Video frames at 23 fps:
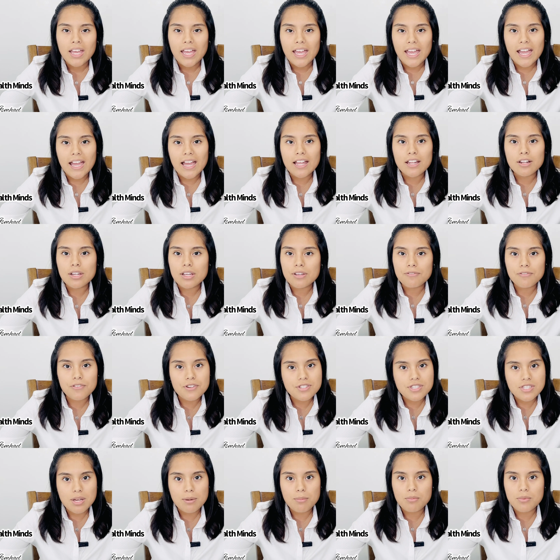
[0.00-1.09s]
And if for
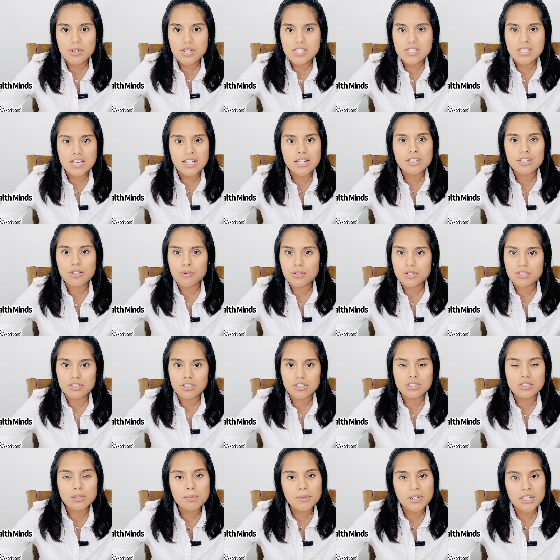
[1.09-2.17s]
some reason the
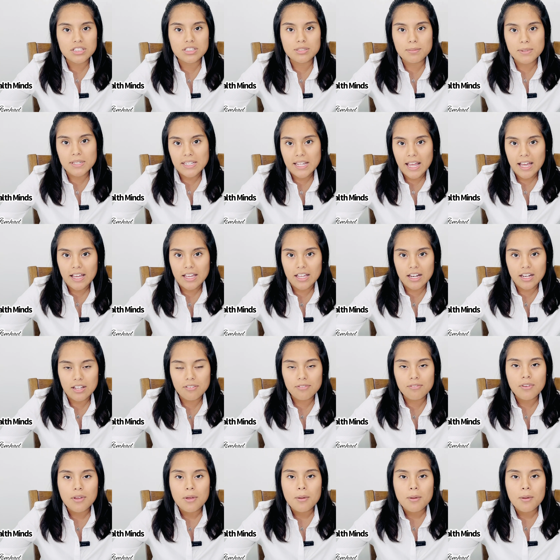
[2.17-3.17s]
results appear to be negative,